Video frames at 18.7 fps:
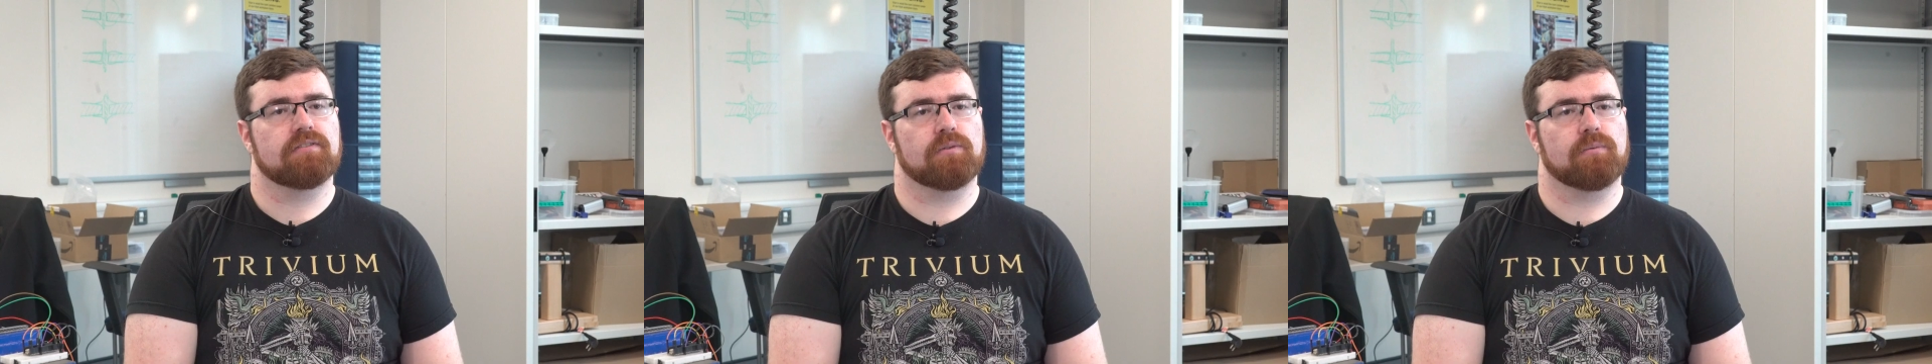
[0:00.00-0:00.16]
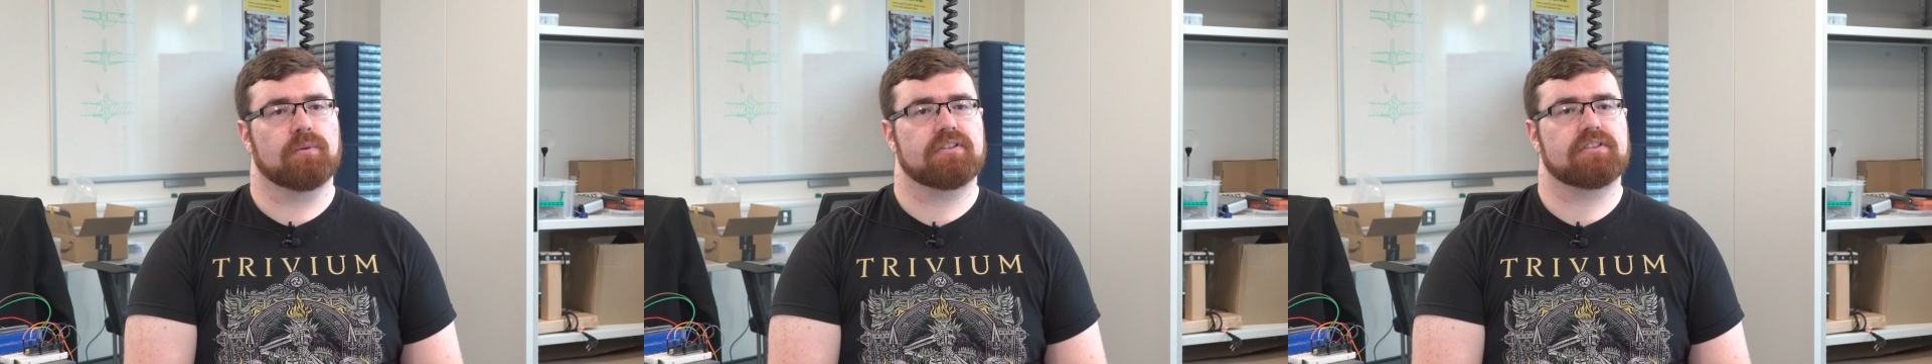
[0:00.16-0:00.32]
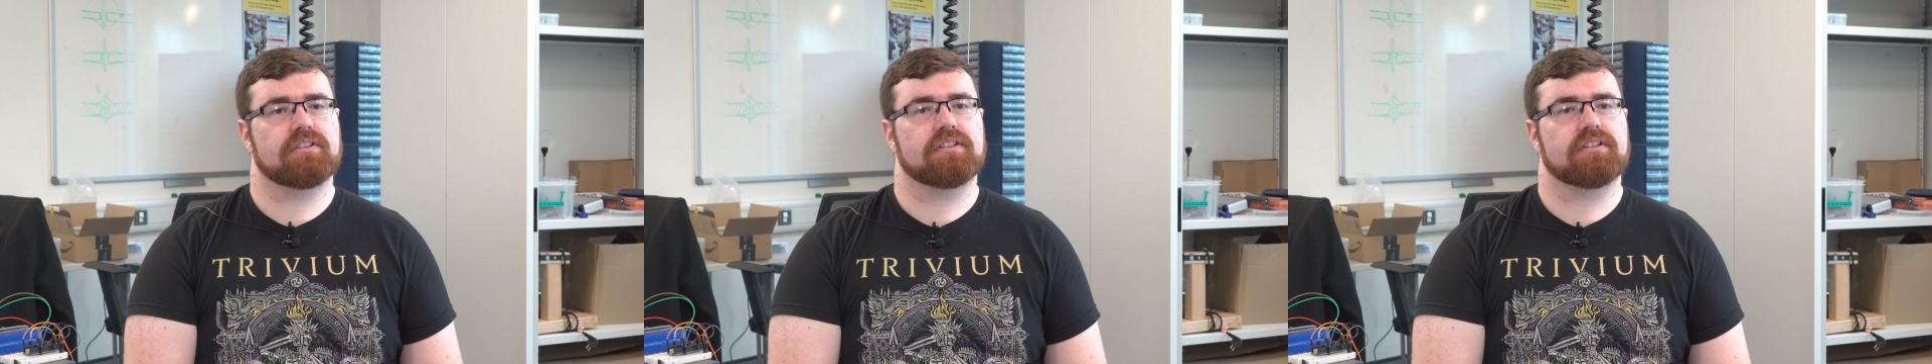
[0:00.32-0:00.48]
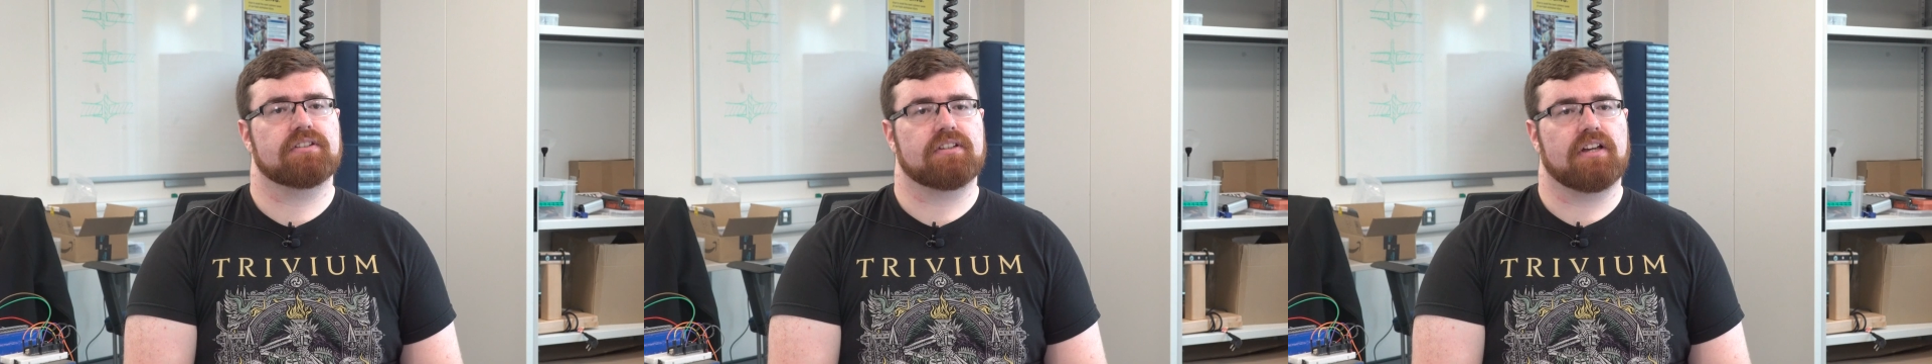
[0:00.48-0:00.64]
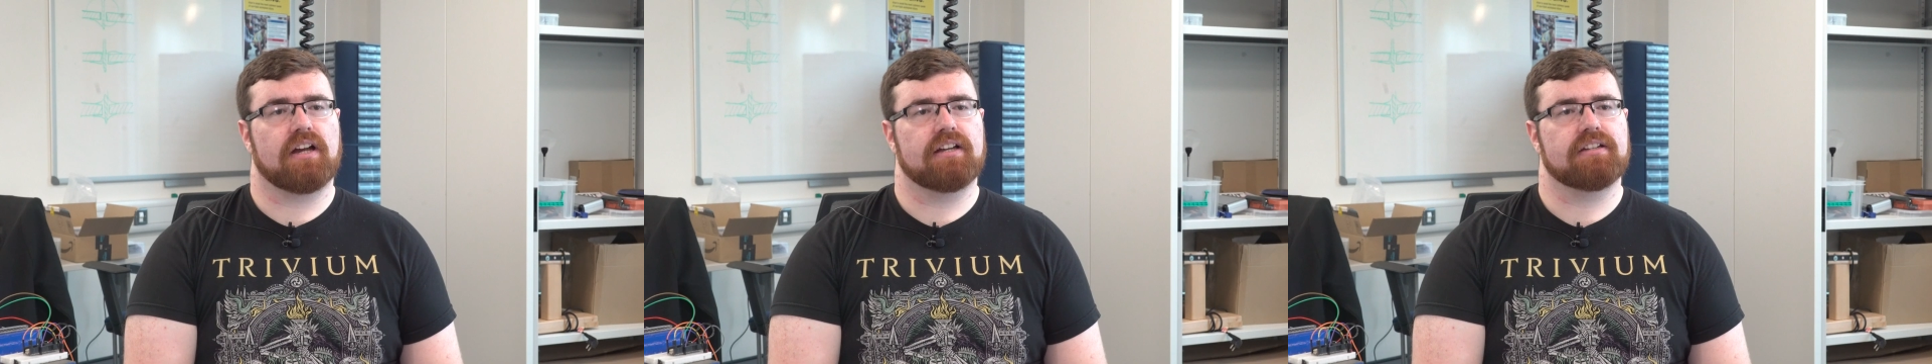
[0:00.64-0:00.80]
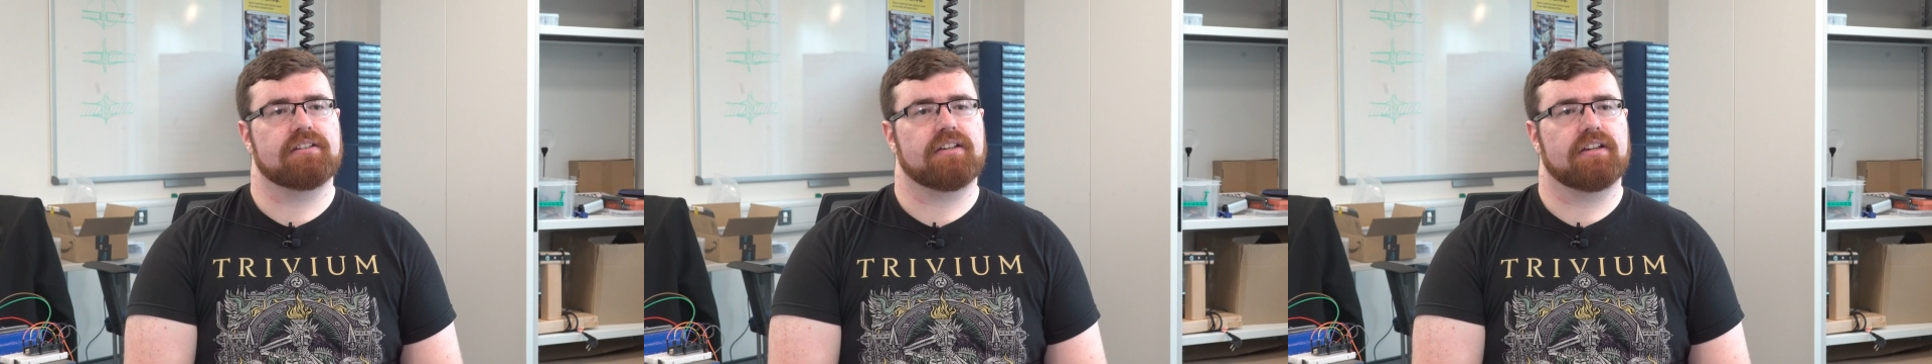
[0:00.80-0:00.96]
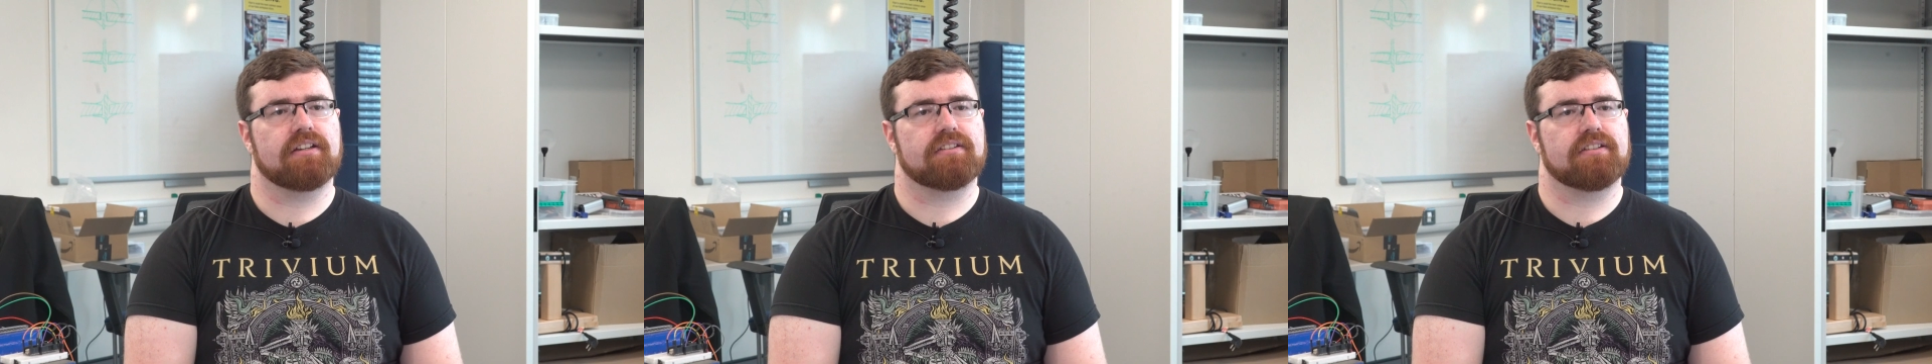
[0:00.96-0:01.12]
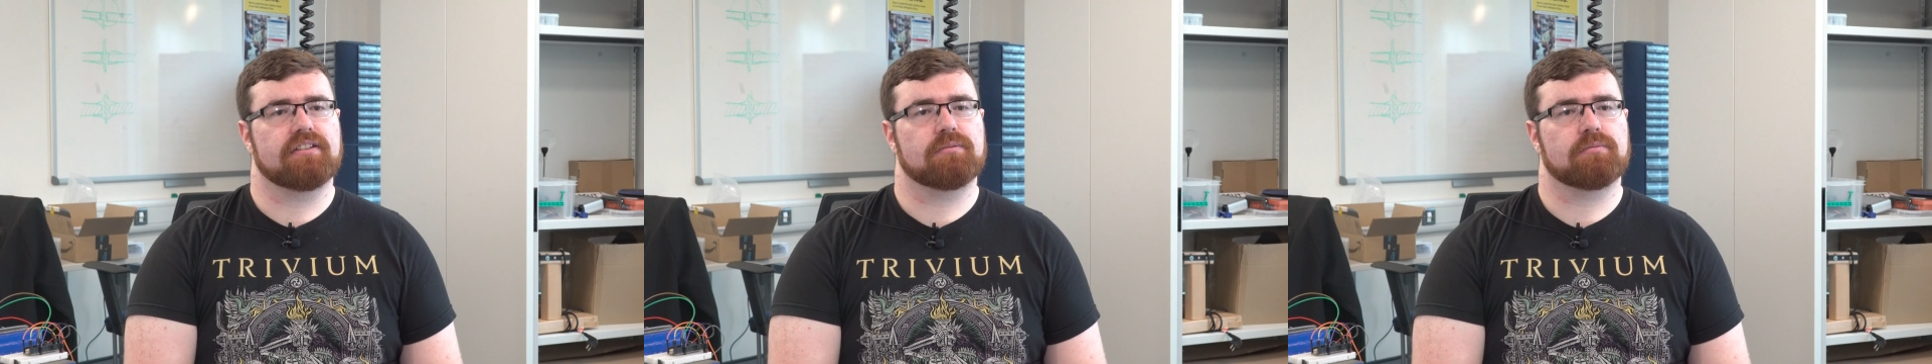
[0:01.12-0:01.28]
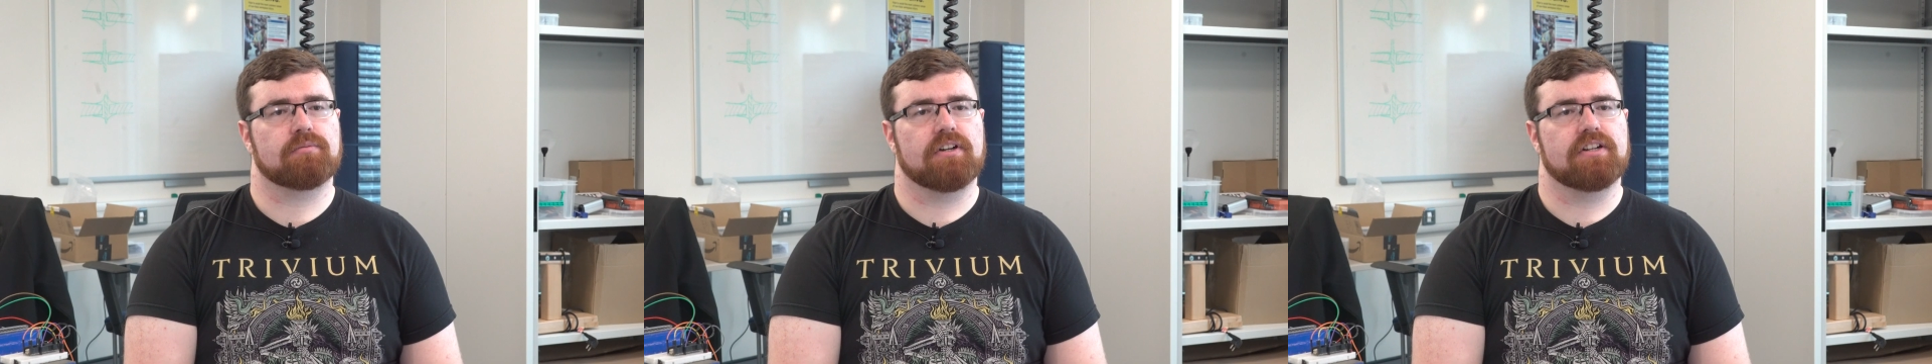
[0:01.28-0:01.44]
the Whisker design takes
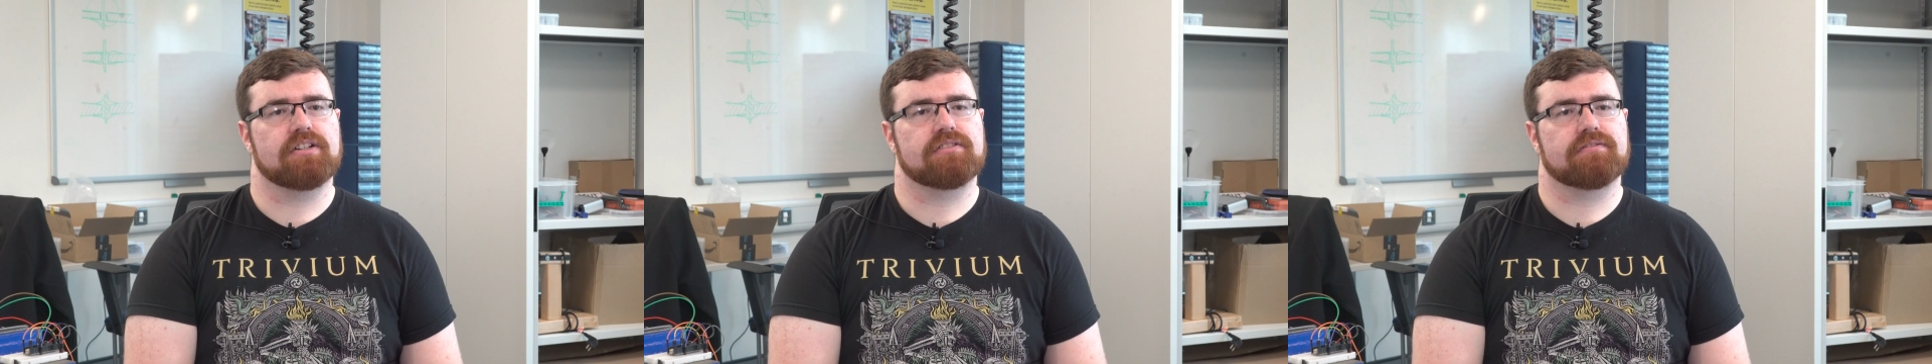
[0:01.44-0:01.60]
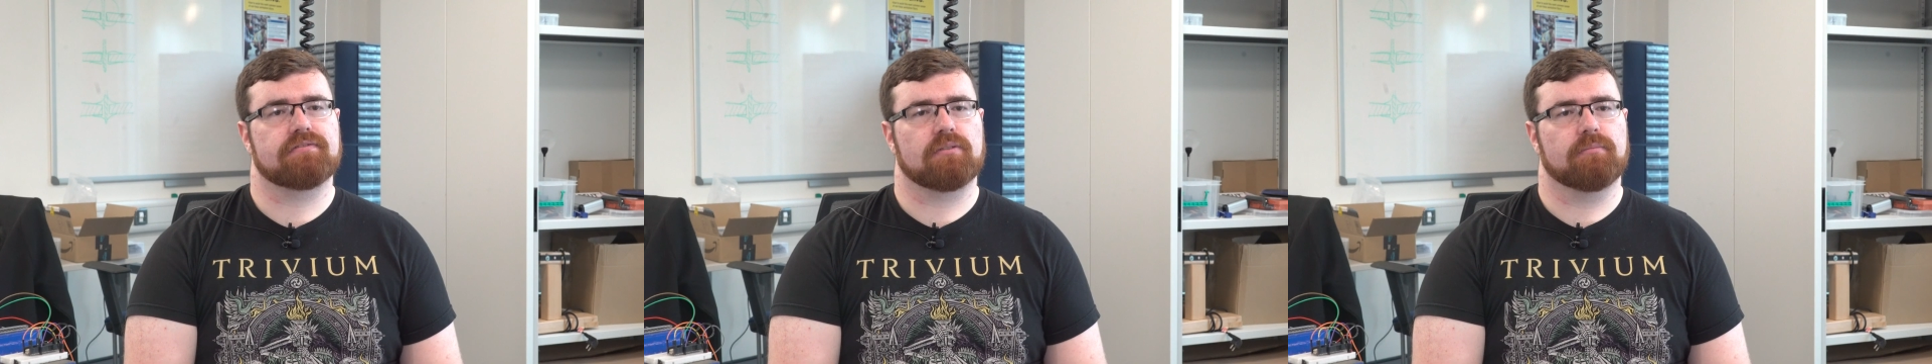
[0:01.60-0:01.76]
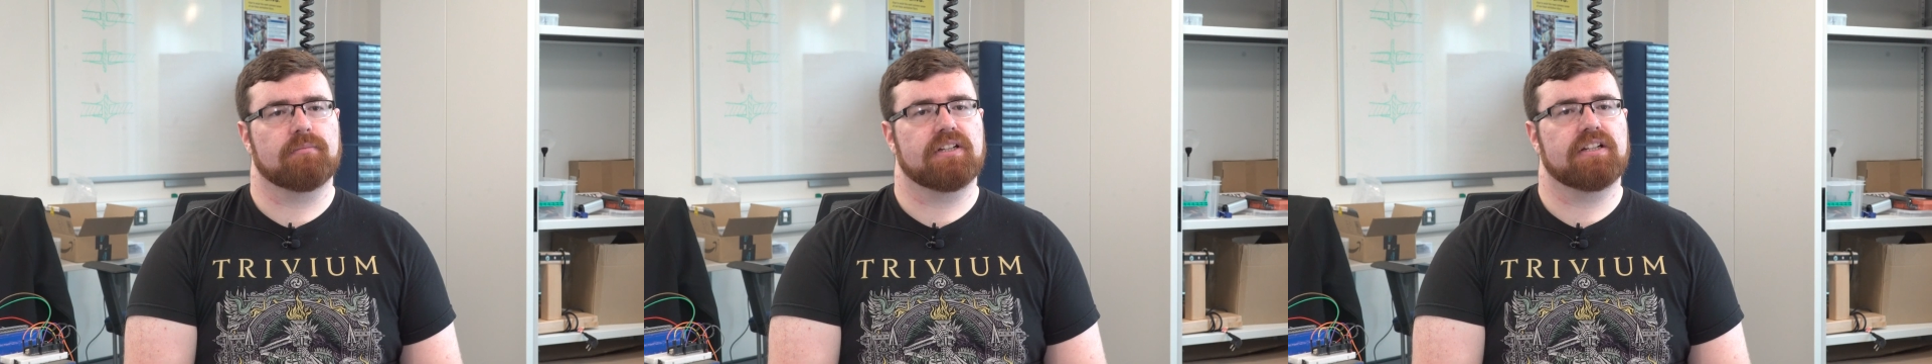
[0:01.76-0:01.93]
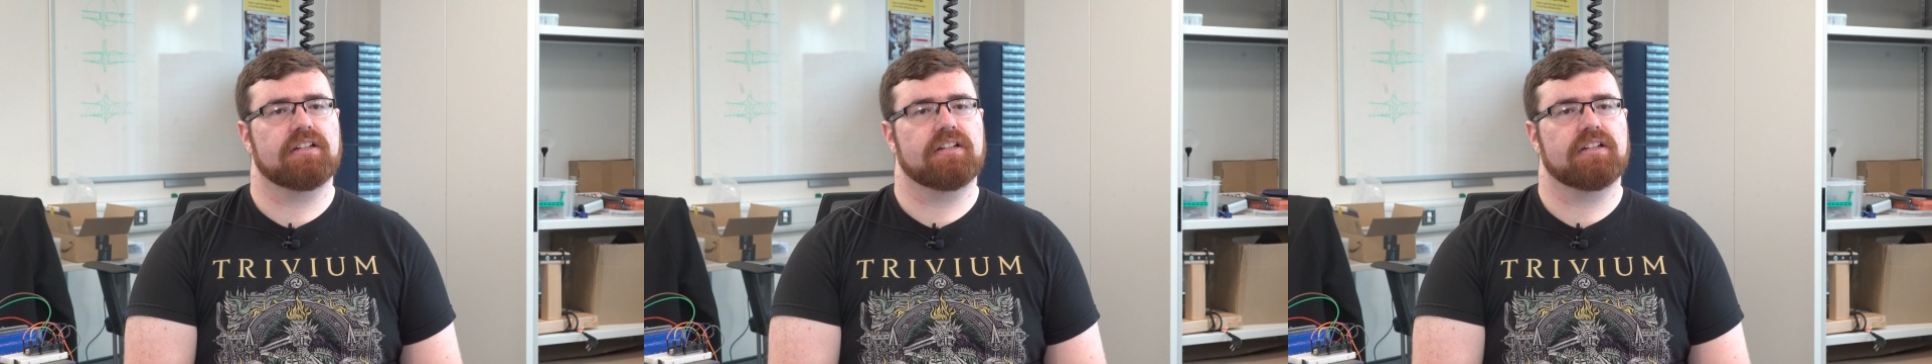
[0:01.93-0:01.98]
inspiration from